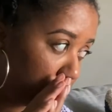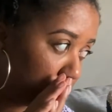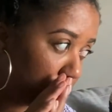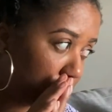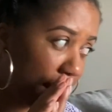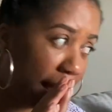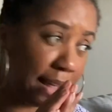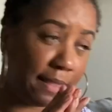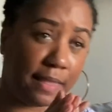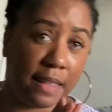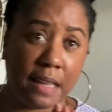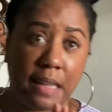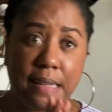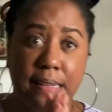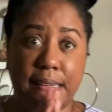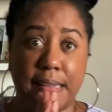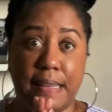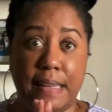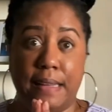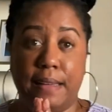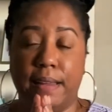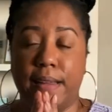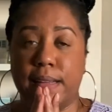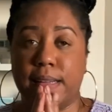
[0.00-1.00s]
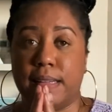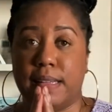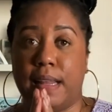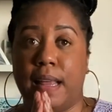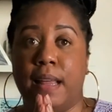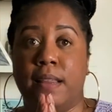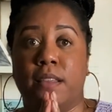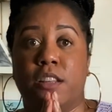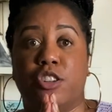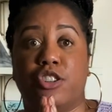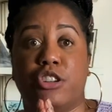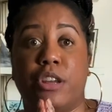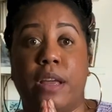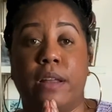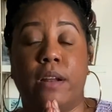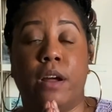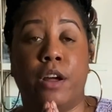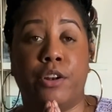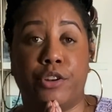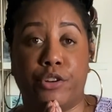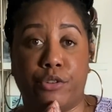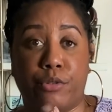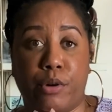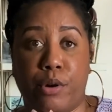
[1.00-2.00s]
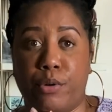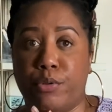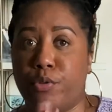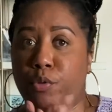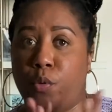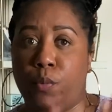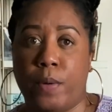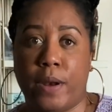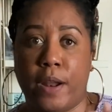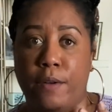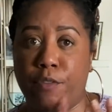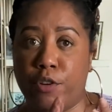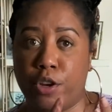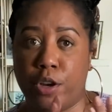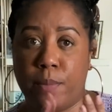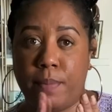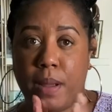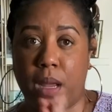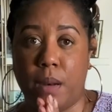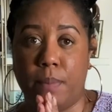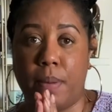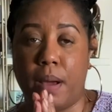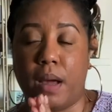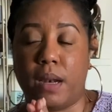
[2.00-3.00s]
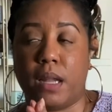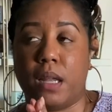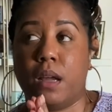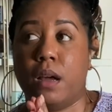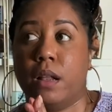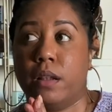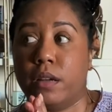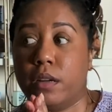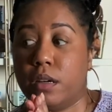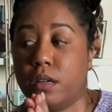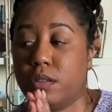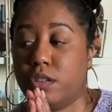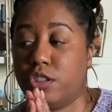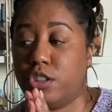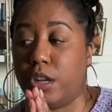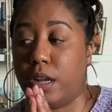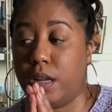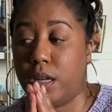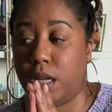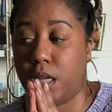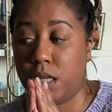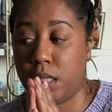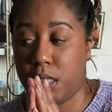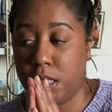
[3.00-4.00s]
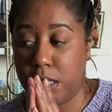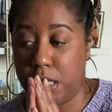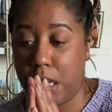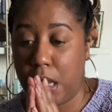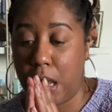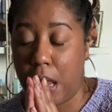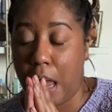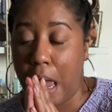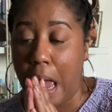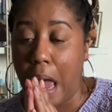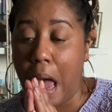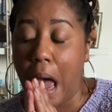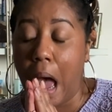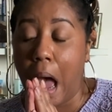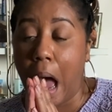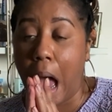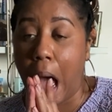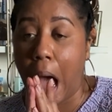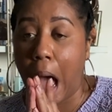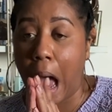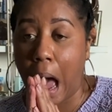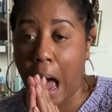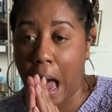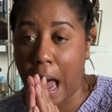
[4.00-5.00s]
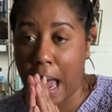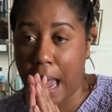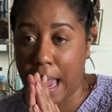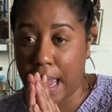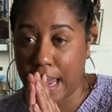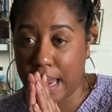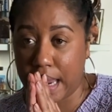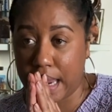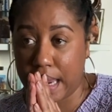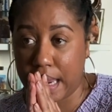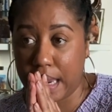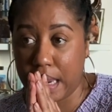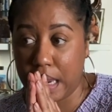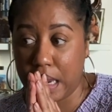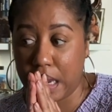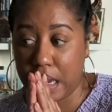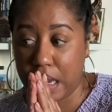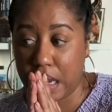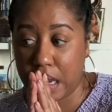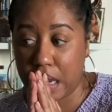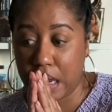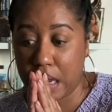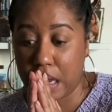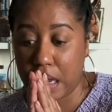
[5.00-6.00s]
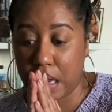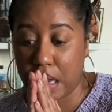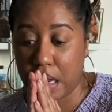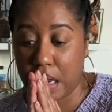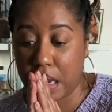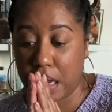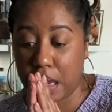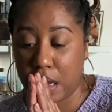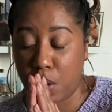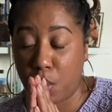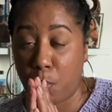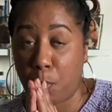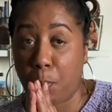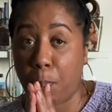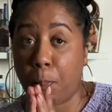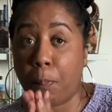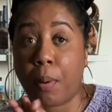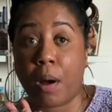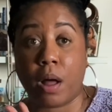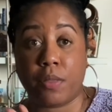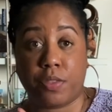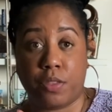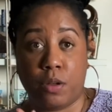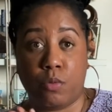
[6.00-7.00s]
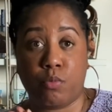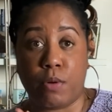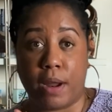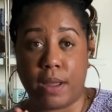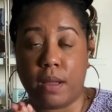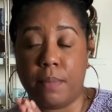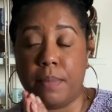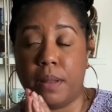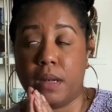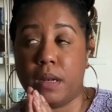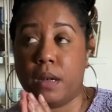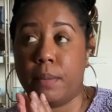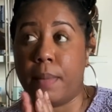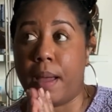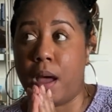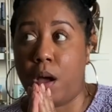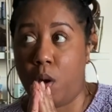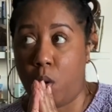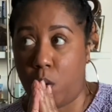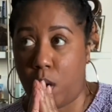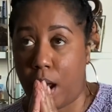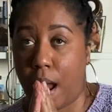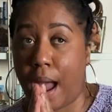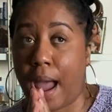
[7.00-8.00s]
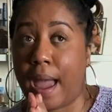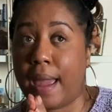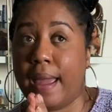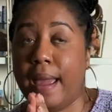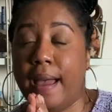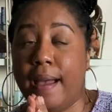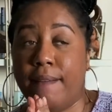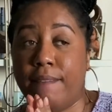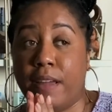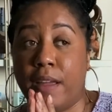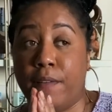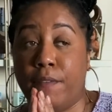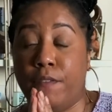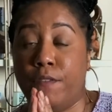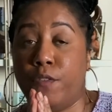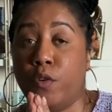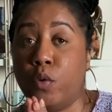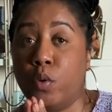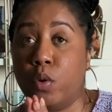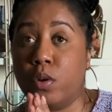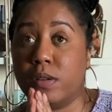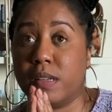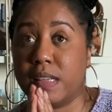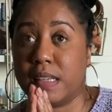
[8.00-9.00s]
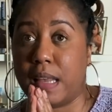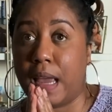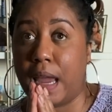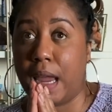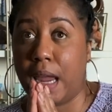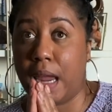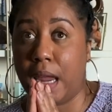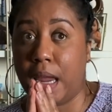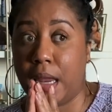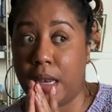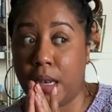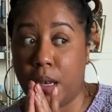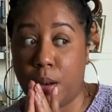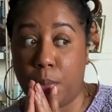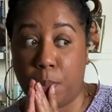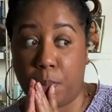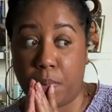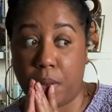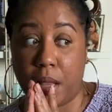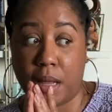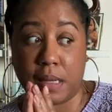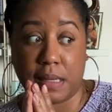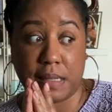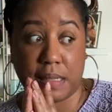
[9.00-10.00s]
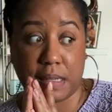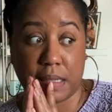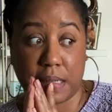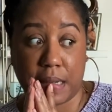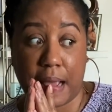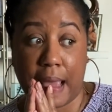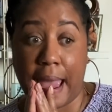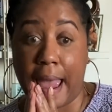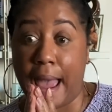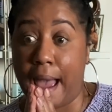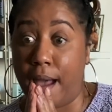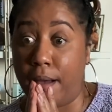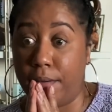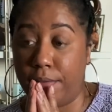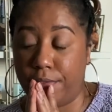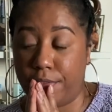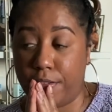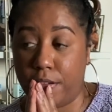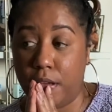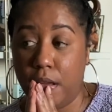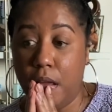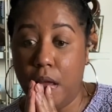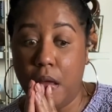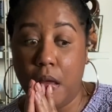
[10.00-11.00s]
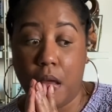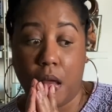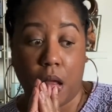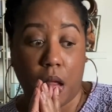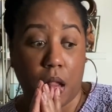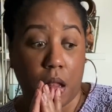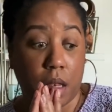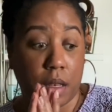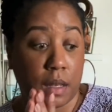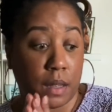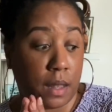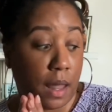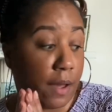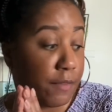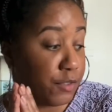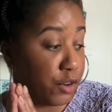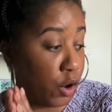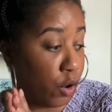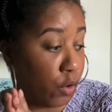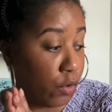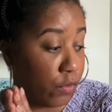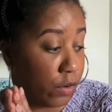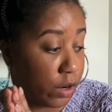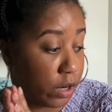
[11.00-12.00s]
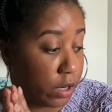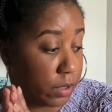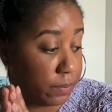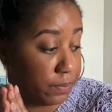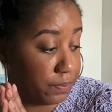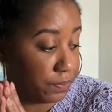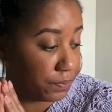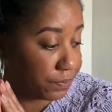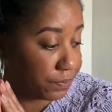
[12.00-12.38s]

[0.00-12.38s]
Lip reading: I think it's Helix in the shade Undergrowth, or whatever your main body color shade is. I bought the recommended amount. I have a full skein plus half left over.